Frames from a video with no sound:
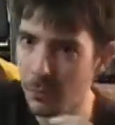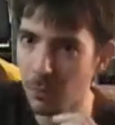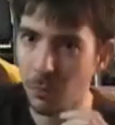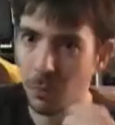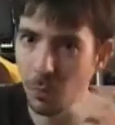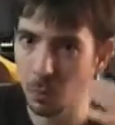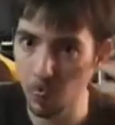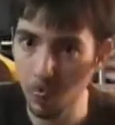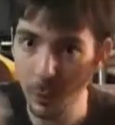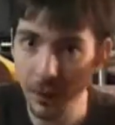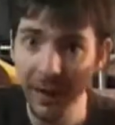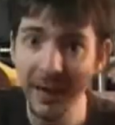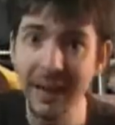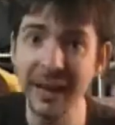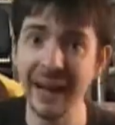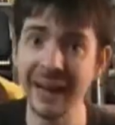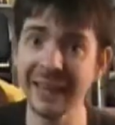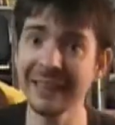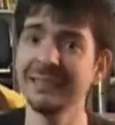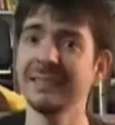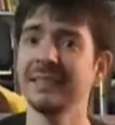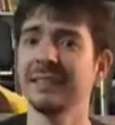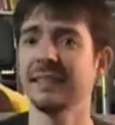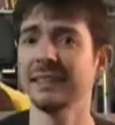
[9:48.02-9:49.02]
The way
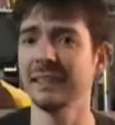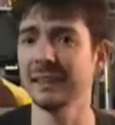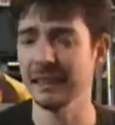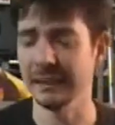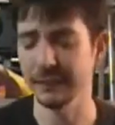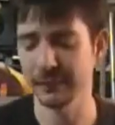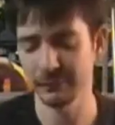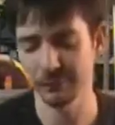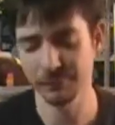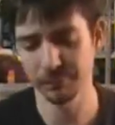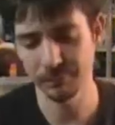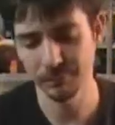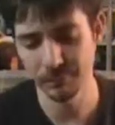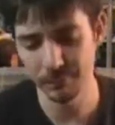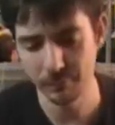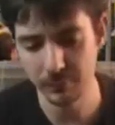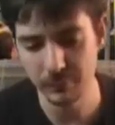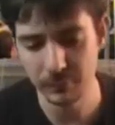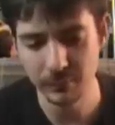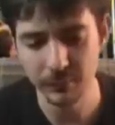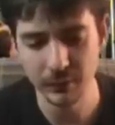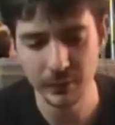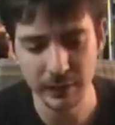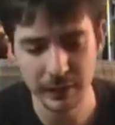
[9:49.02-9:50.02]
I see it,
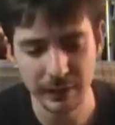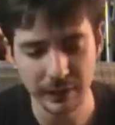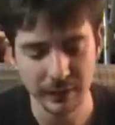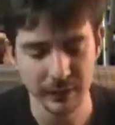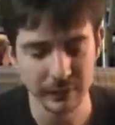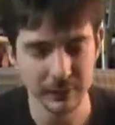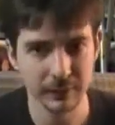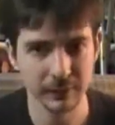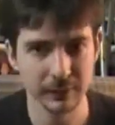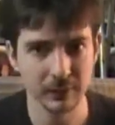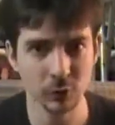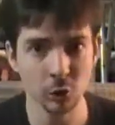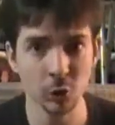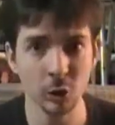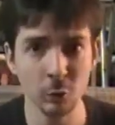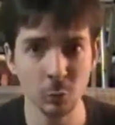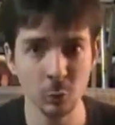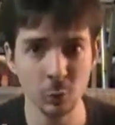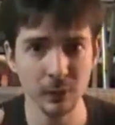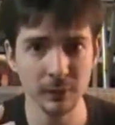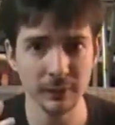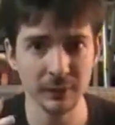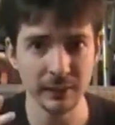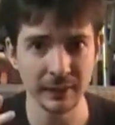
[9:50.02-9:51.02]
Star
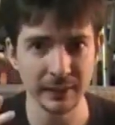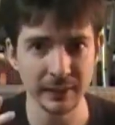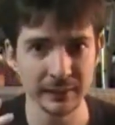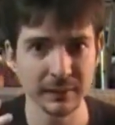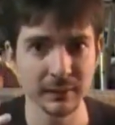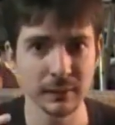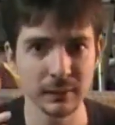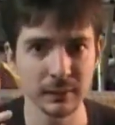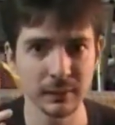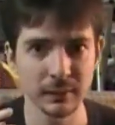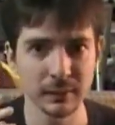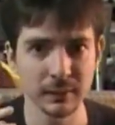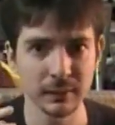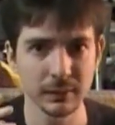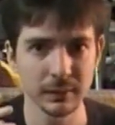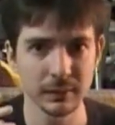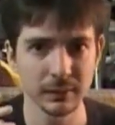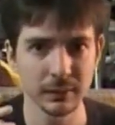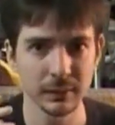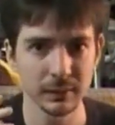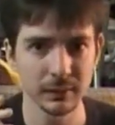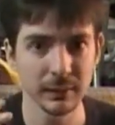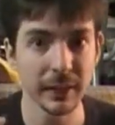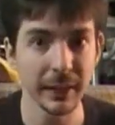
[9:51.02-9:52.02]
Wars is
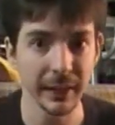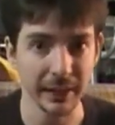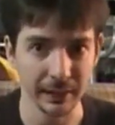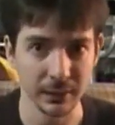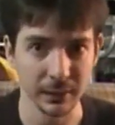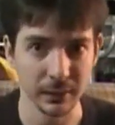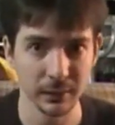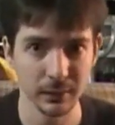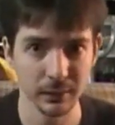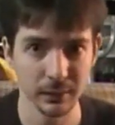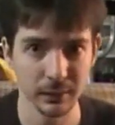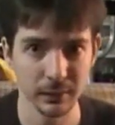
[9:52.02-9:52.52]
dead